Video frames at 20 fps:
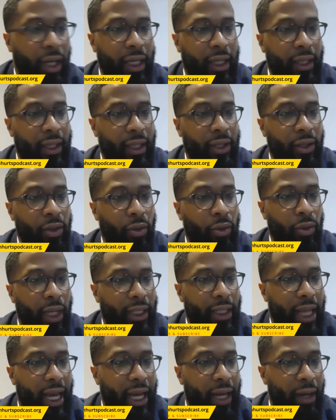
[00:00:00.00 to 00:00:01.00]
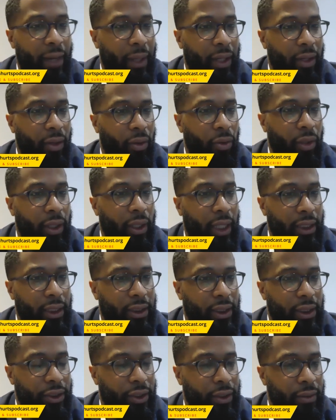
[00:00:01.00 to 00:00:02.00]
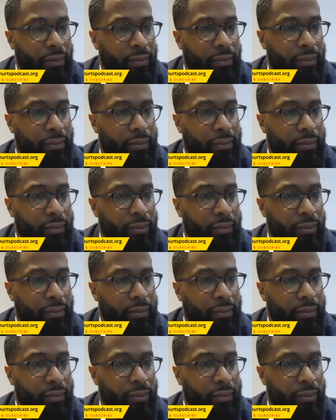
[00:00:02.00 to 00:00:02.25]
anything you'd like to add about your organization?